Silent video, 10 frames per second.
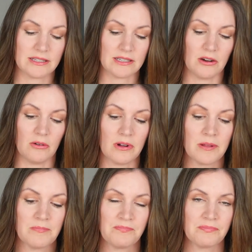So
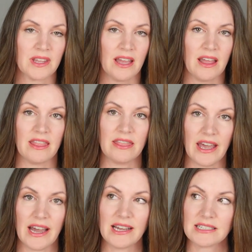
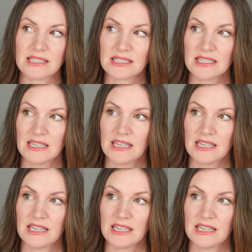that,